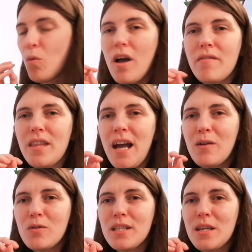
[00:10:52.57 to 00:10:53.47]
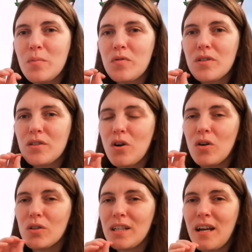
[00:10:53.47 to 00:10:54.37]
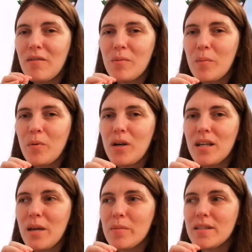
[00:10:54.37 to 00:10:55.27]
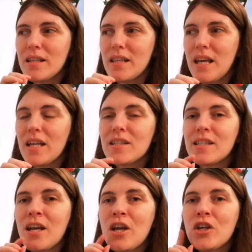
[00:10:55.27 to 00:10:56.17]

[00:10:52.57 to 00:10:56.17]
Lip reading: Whatever the housekeeper is called, I can't remember what her name is in this.